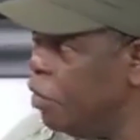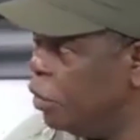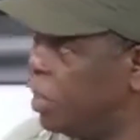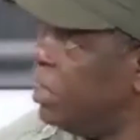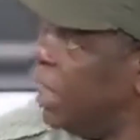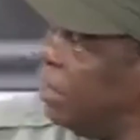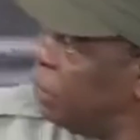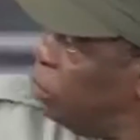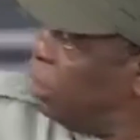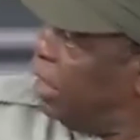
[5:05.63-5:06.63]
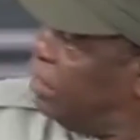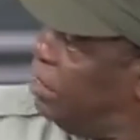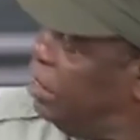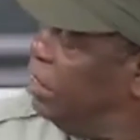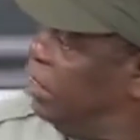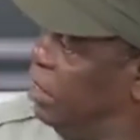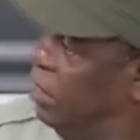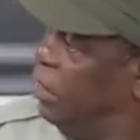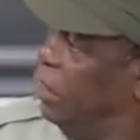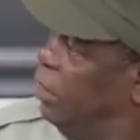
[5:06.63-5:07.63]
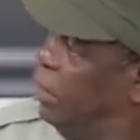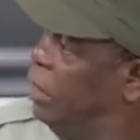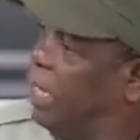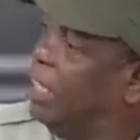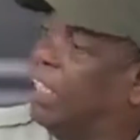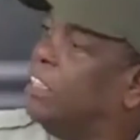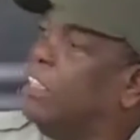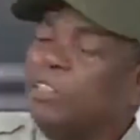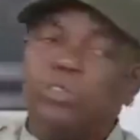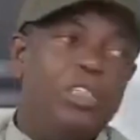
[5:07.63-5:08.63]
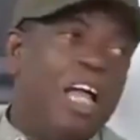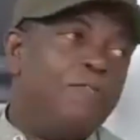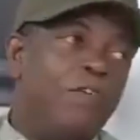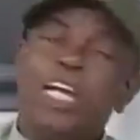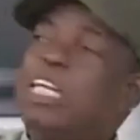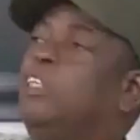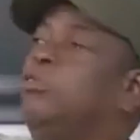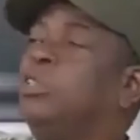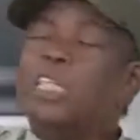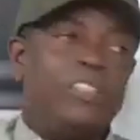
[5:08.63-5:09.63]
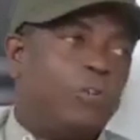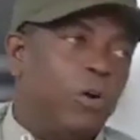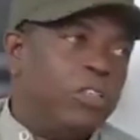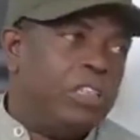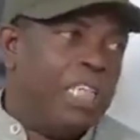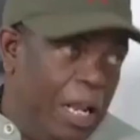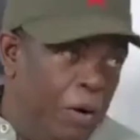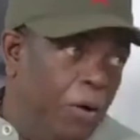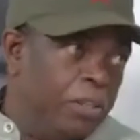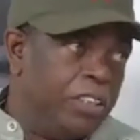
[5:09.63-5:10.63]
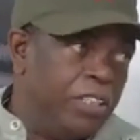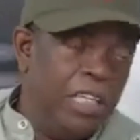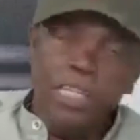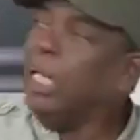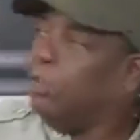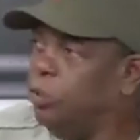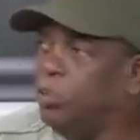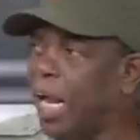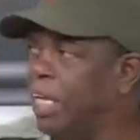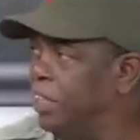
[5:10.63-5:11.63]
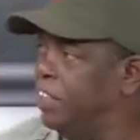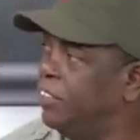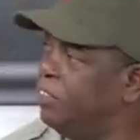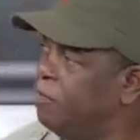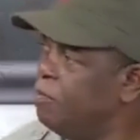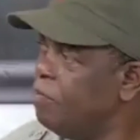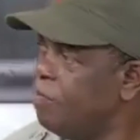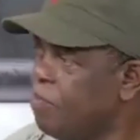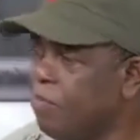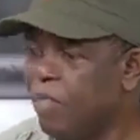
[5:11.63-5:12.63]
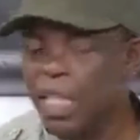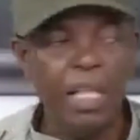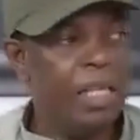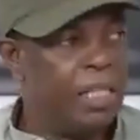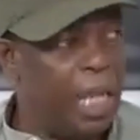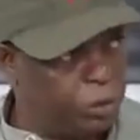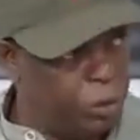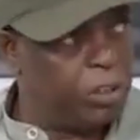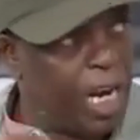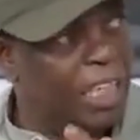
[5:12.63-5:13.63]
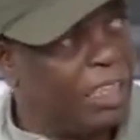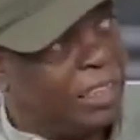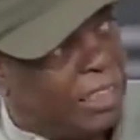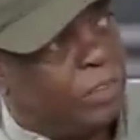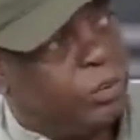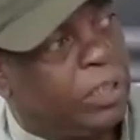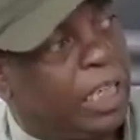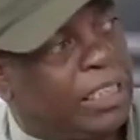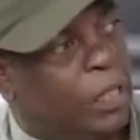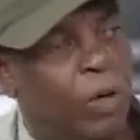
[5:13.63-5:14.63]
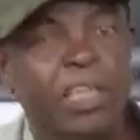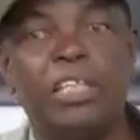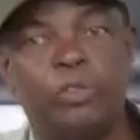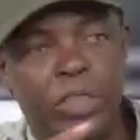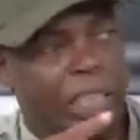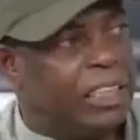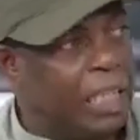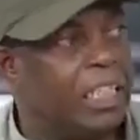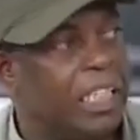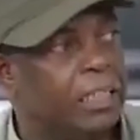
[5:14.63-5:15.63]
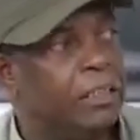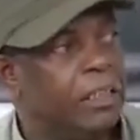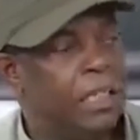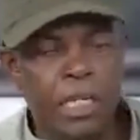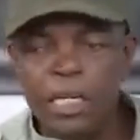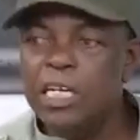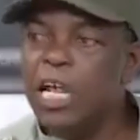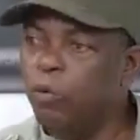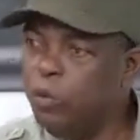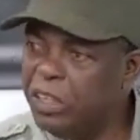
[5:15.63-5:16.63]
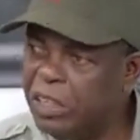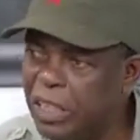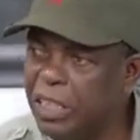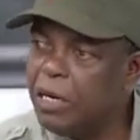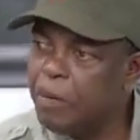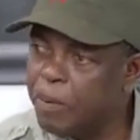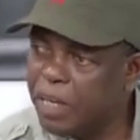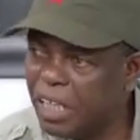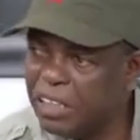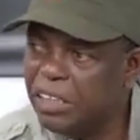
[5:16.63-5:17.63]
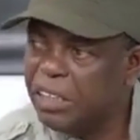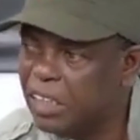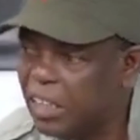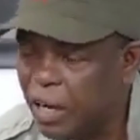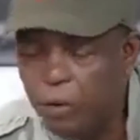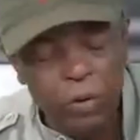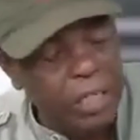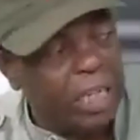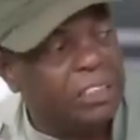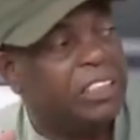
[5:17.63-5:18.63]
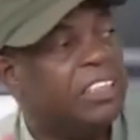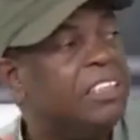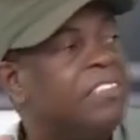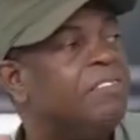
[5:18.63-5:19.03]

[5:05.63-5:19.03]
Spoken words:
You think that the soldiers, they are just there to die for any useless cause? They are not. They should try it. They should try it and send soldiers there. When the soldiers get killed, they will see the repercussions in their own countries.